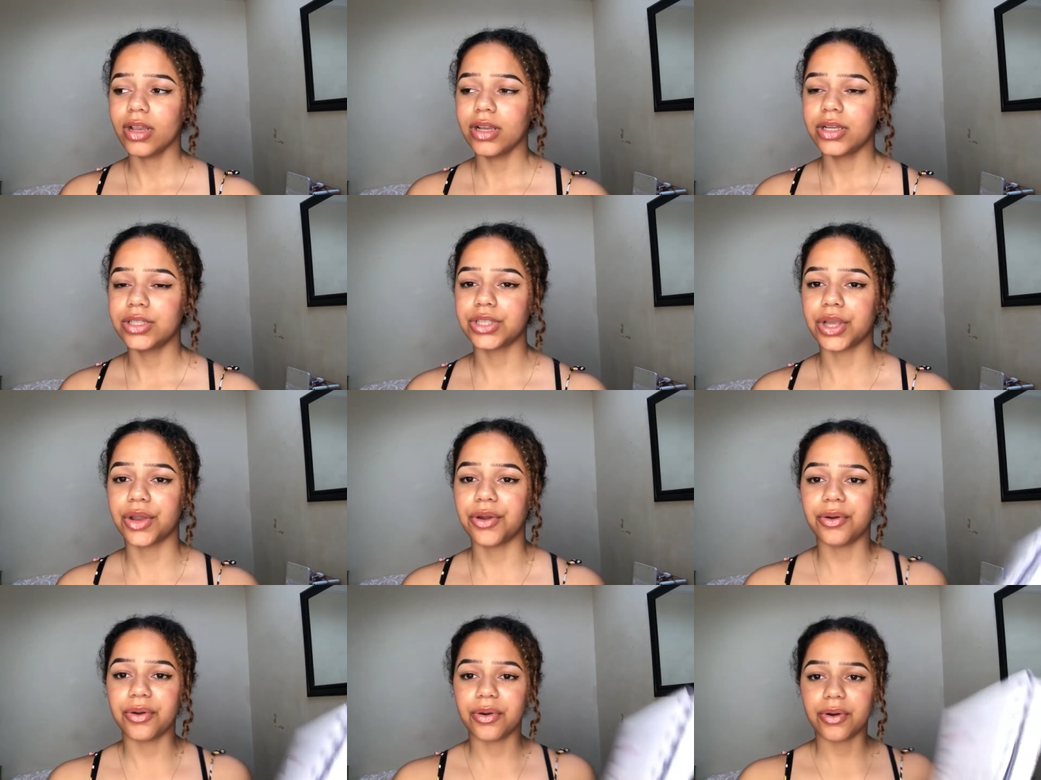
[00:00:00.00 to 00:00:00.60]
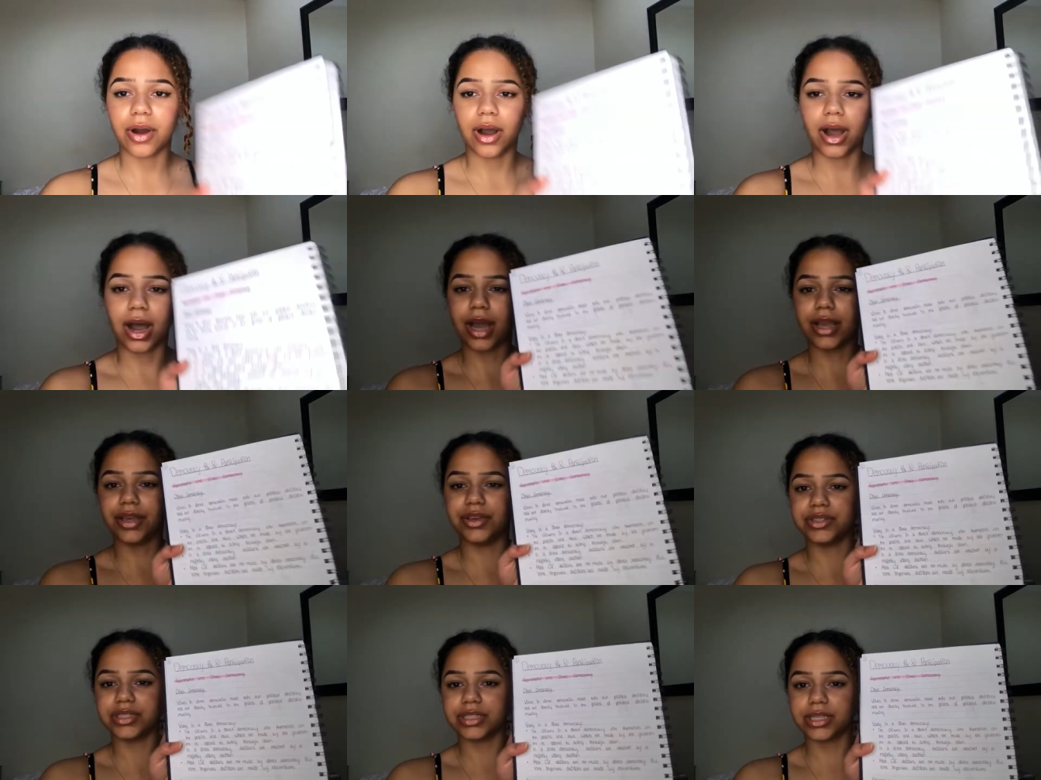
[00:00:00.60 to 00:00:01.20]
so I
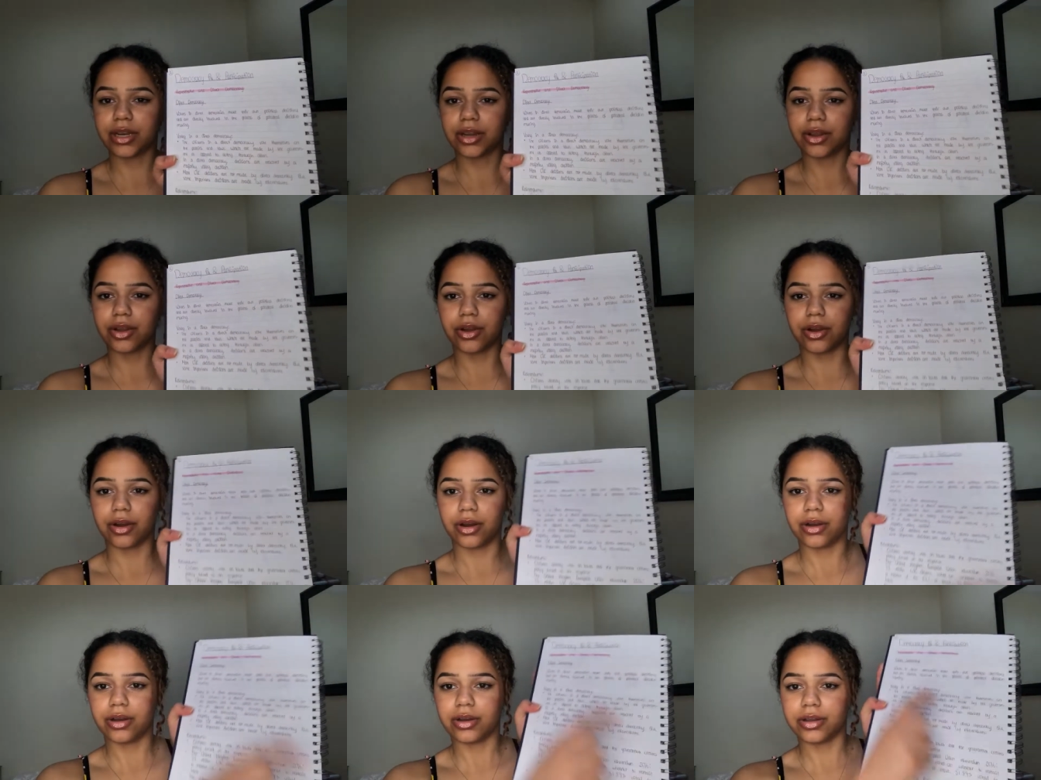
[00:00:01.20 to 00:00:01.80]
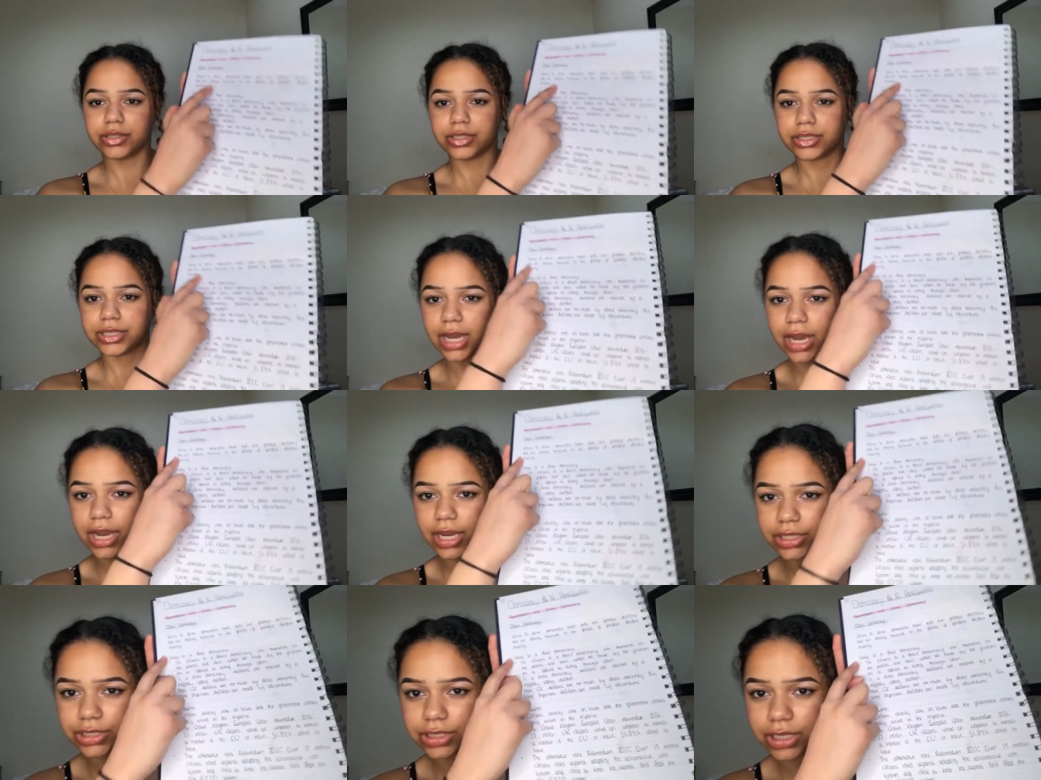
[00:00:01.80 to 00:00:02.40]
use Seneca to
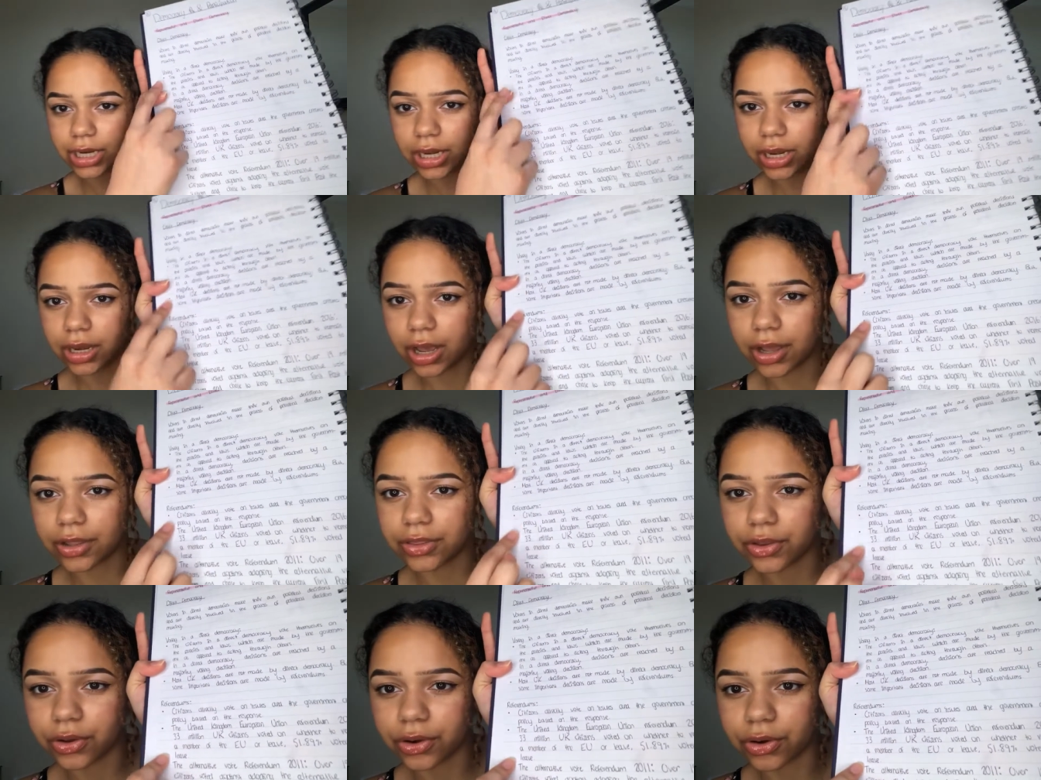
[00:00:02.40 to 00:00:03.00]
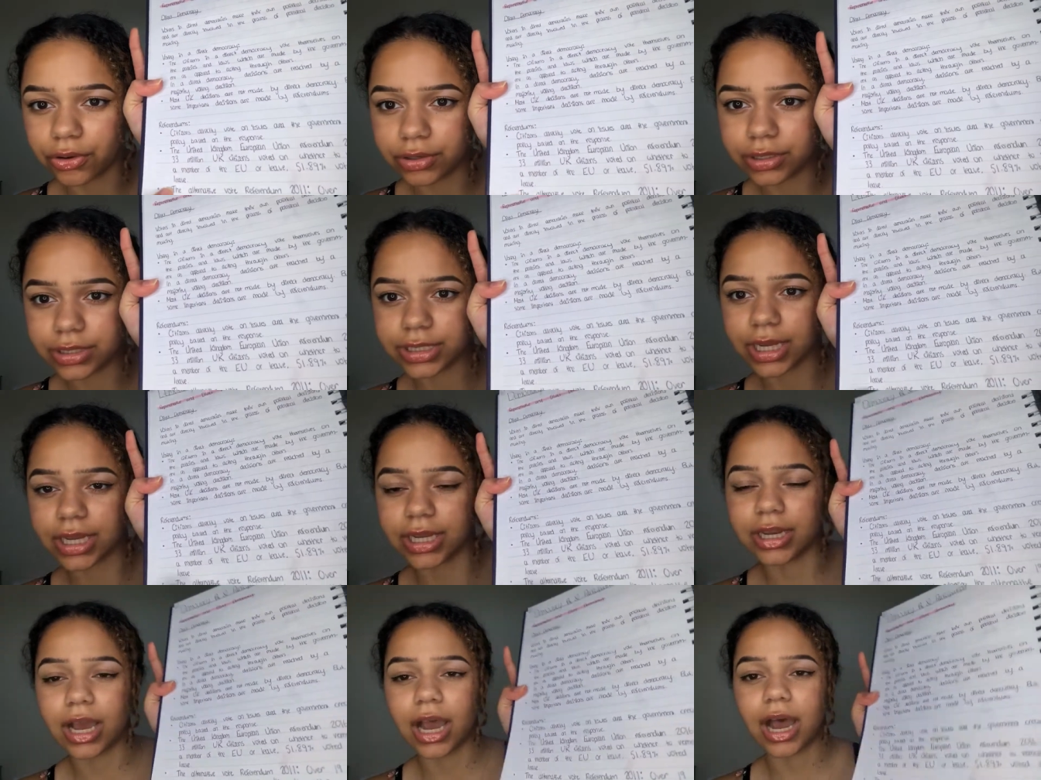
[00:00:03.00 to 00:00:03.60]
actually learn the
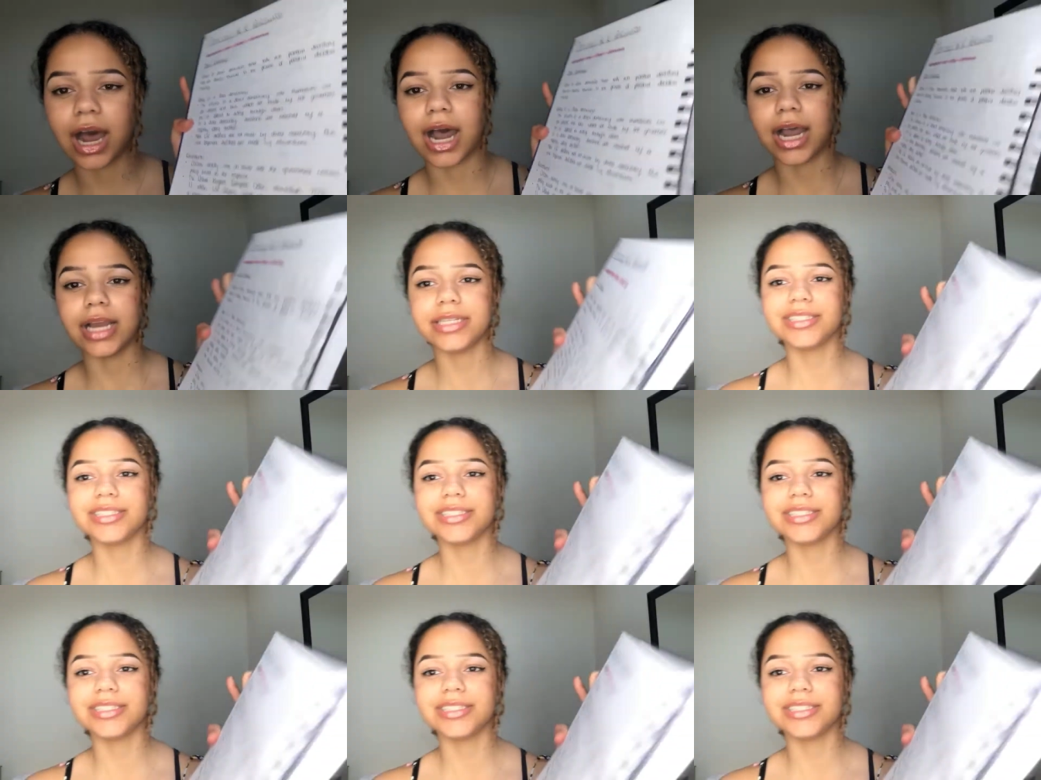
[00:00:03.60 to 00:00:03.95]
content. I